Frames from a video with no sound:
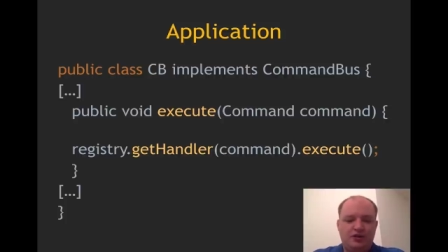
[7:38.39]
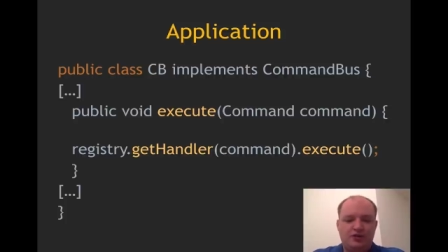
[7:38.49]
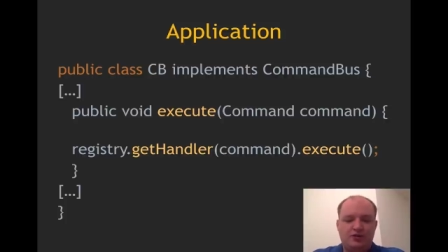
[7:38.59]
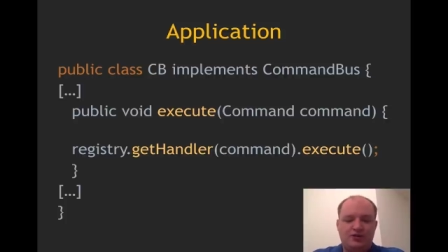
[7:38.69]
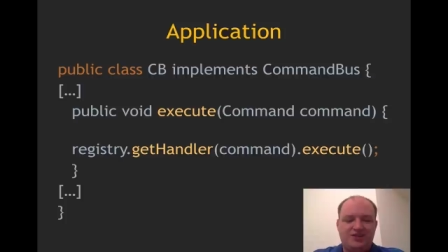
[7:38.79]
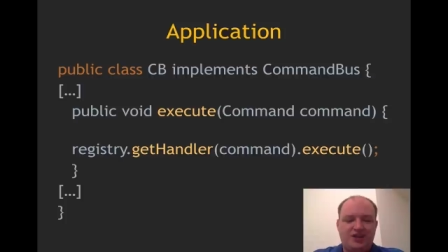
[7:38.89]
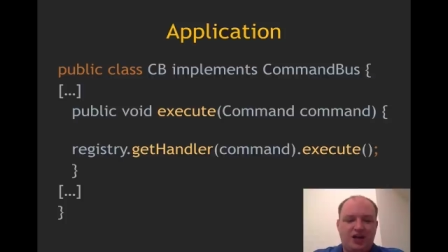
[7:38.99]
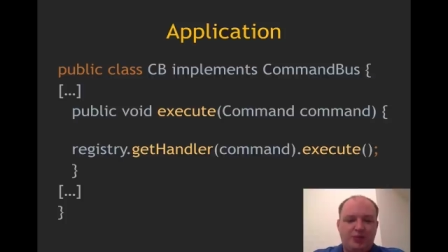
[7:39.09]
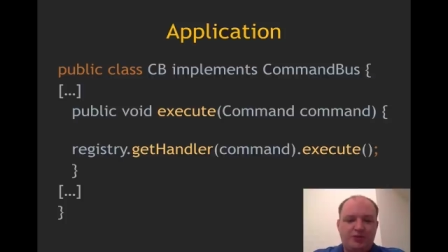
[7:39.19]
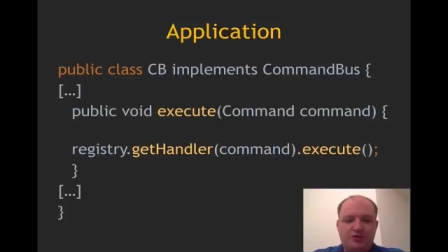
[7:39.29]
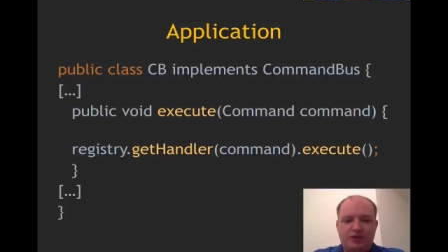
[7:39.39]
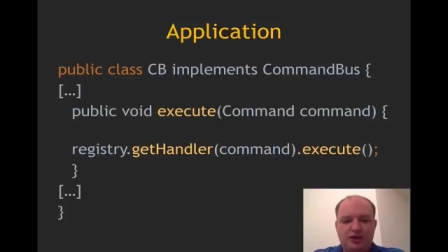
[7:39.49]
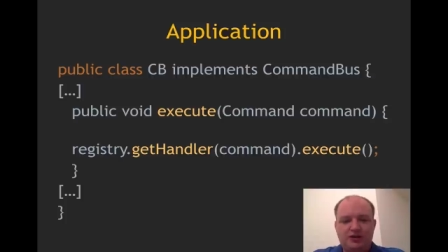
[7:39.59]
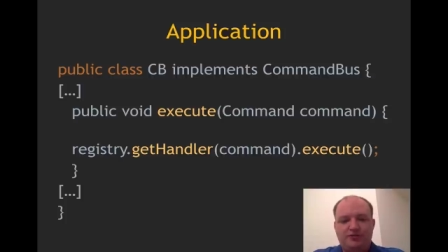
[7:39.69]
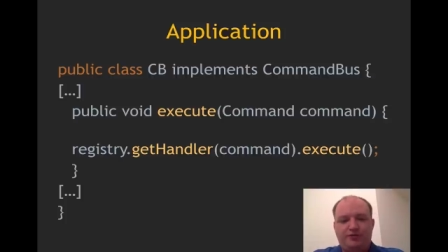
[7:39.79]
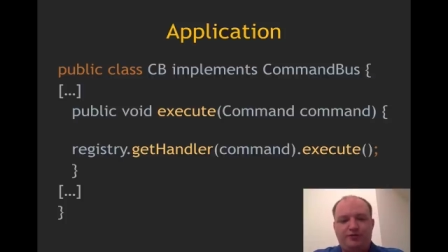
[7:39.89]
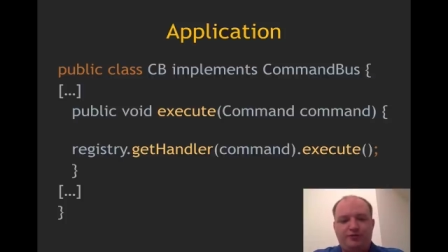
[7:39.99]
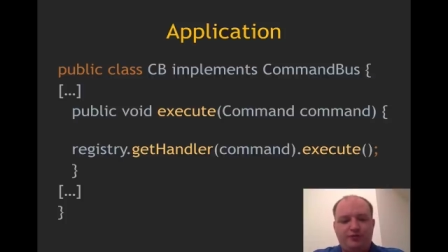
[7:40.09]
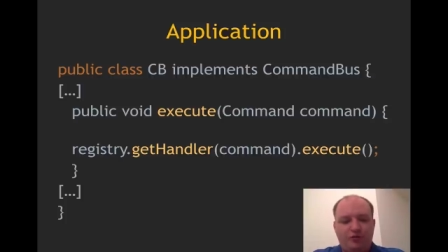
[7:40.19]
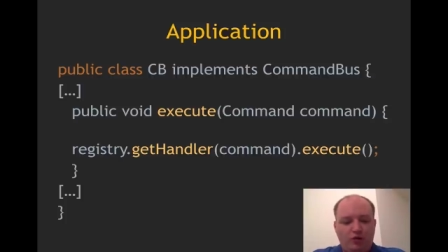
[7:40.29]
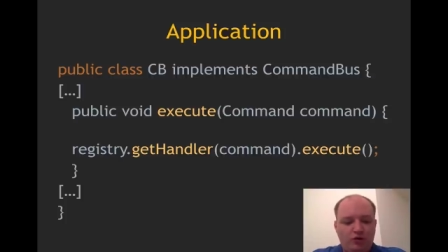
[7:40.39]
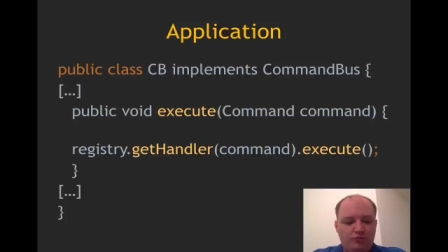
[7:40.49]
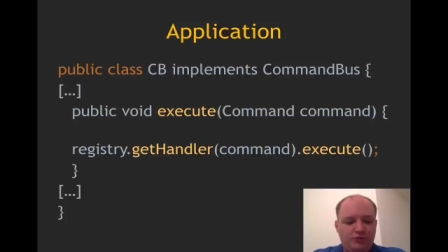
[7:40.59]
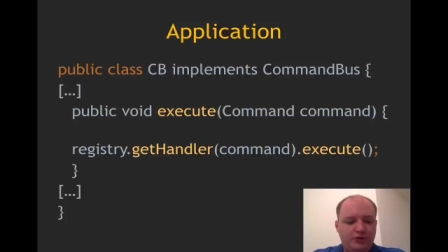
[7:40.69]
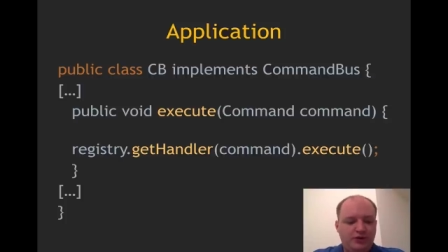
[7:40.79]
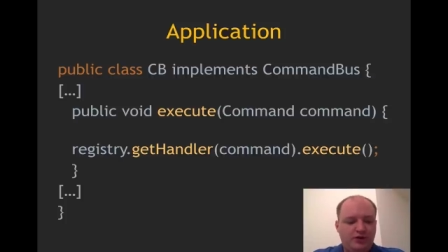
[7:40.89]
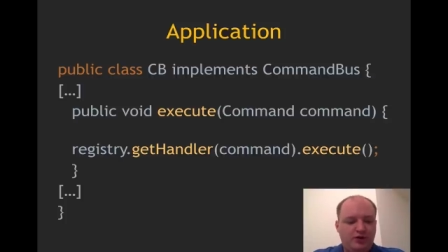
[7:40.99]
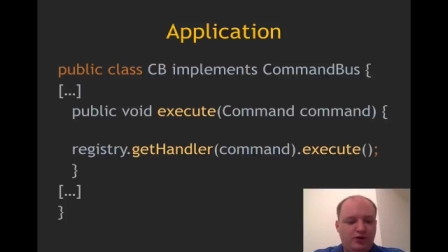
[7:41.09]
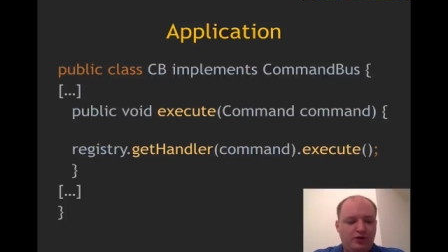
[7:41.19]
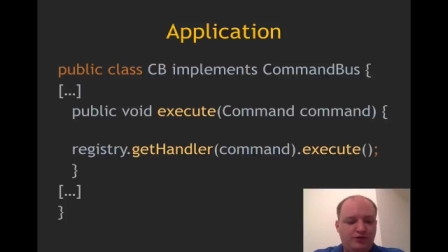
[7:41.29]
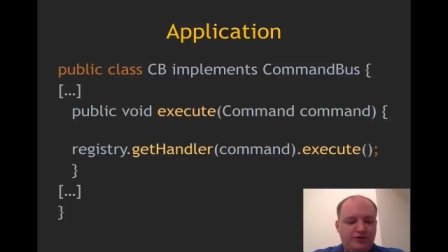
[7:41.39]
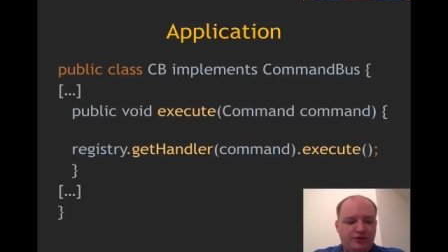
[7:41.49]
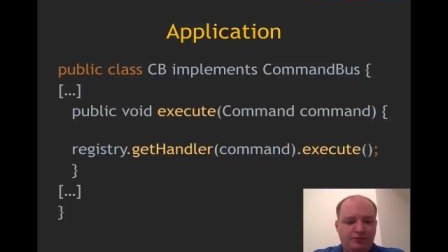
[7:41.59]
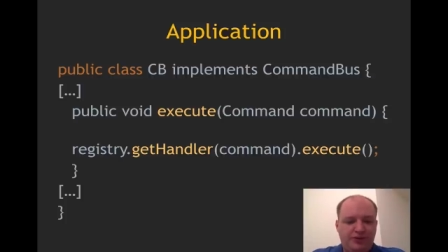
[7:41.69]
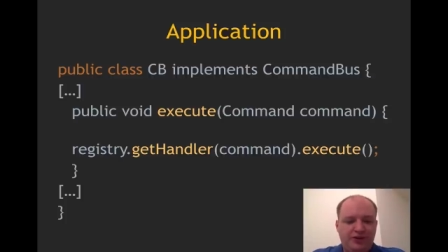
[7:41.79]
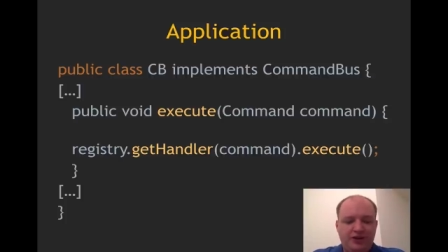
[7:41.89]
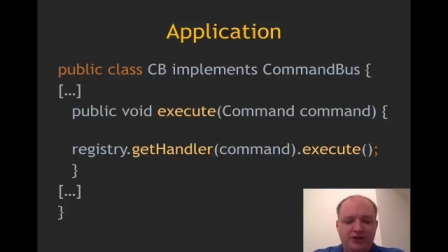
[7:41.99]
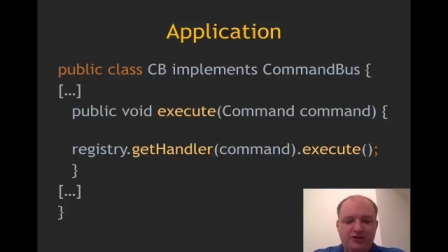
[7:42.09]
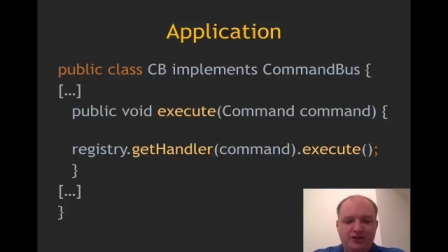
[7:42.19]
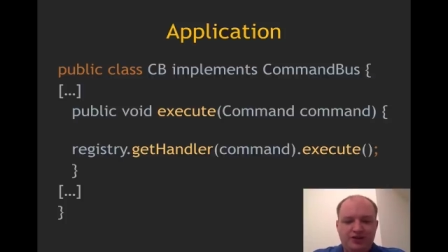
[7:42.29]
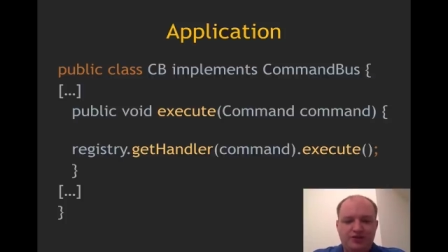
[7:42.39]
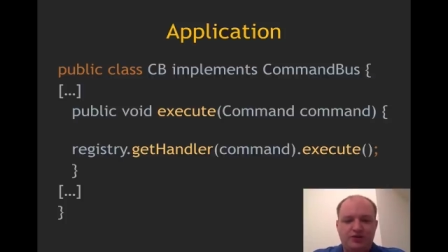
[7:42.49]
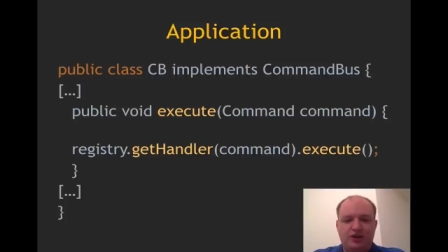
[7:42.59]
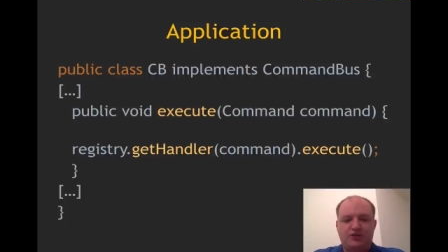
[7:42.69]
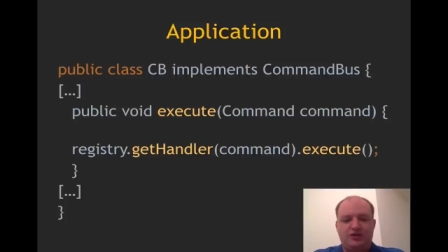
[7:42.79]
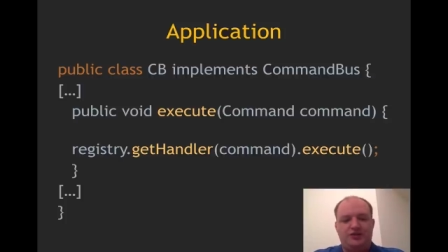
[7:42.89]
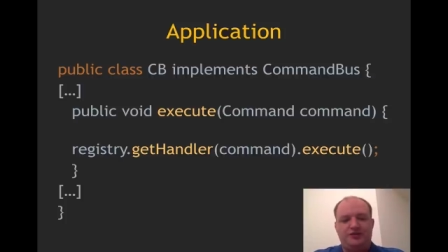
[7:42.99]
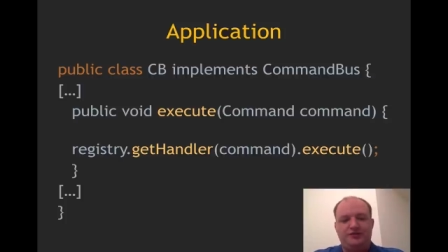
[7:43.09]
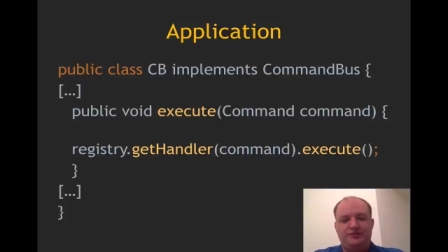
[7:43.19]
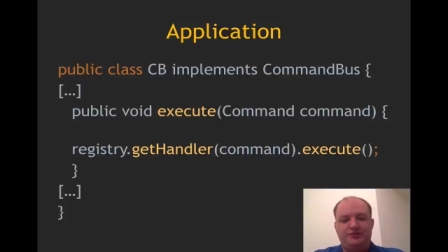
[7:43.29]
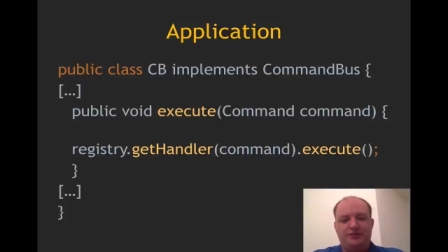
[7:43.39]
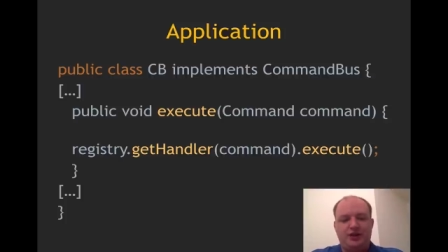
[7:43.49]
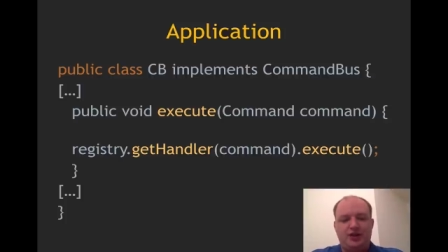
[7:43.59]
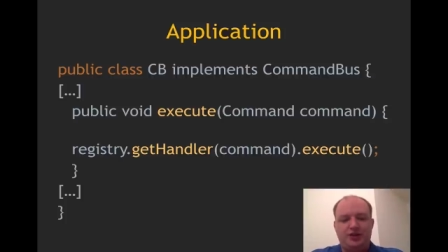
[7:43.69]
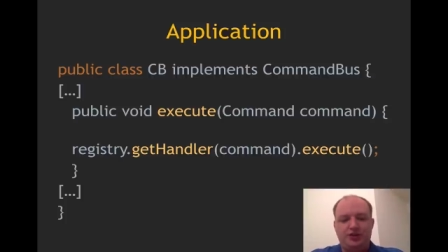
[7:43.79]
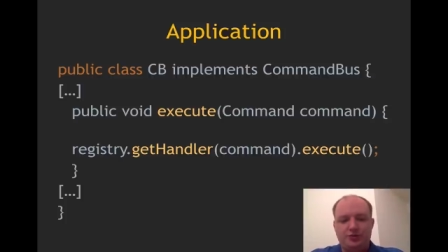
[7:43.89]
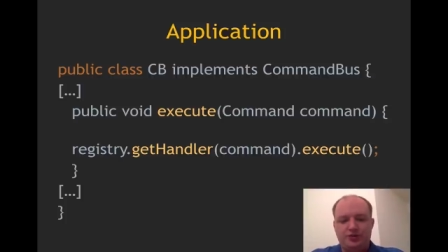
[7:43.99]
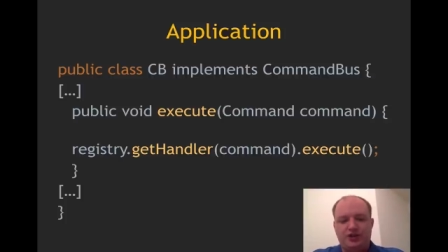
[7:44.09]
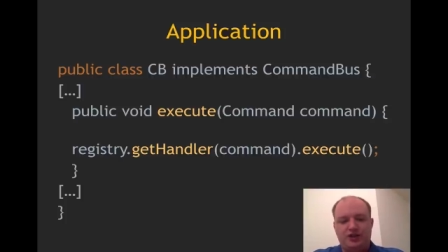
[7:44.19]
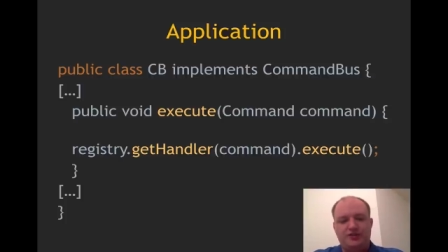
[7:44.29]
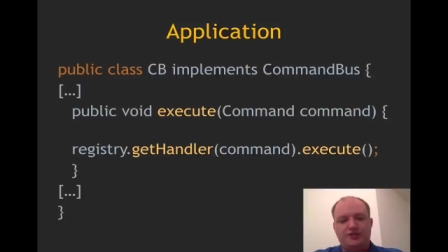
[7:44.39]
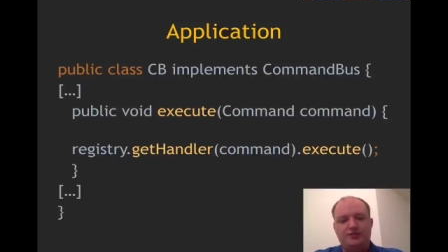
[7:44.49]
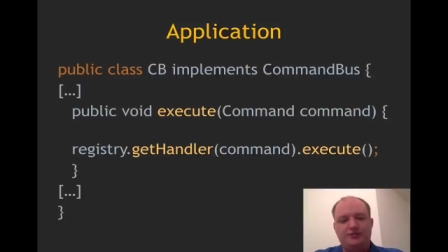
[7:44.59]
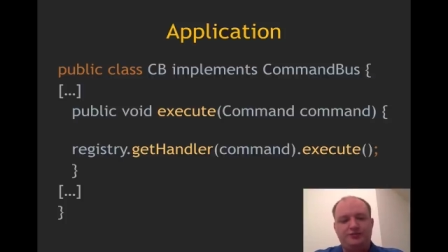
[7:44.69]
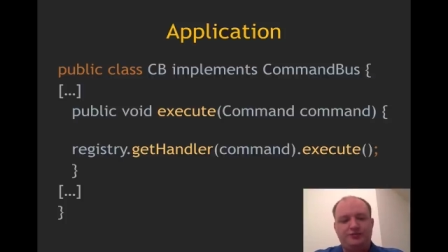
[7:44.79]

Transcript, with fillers: So it's an abstract form of something that needs to get done, a use case.